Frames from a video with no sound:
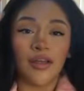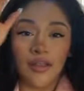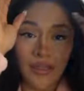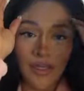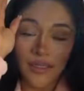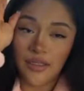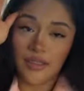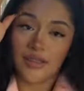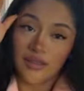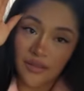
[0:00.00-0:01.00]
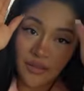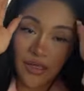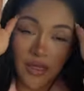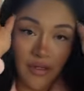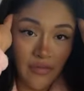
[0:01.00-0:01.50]
Like,
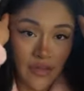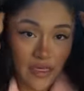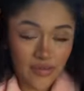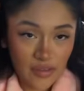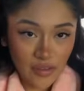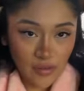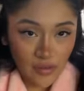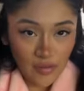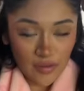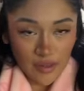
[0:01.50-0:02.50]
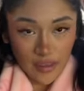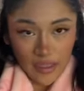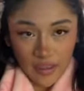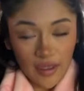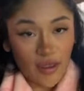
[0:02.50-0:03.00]
I don't even have to do
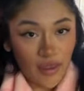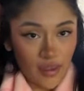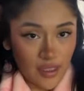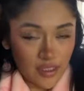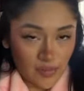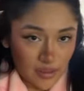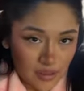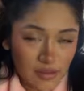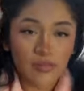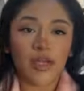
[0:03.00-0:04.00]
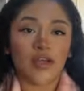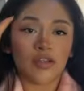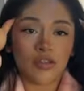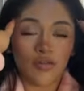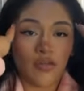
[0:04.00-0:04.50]
like this because my hair
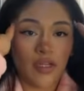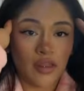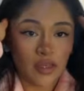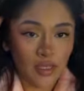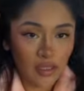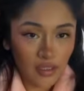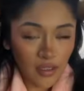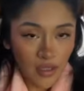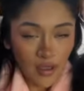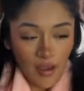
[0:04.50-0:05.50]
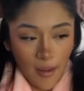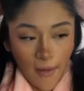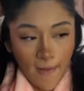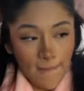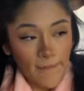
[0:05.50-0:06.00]
is so freaking thin.
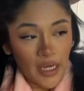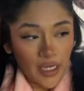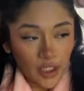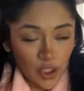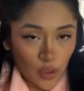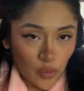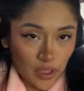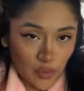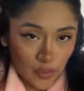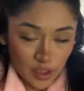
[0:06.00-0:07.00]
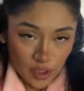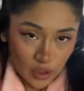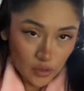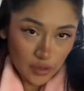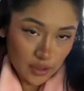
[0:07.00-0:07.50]
But you know what, we're gonna
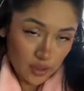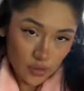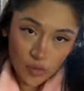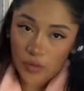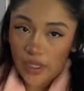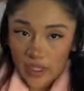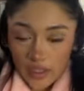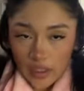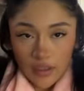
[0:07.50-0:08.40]
do a little quick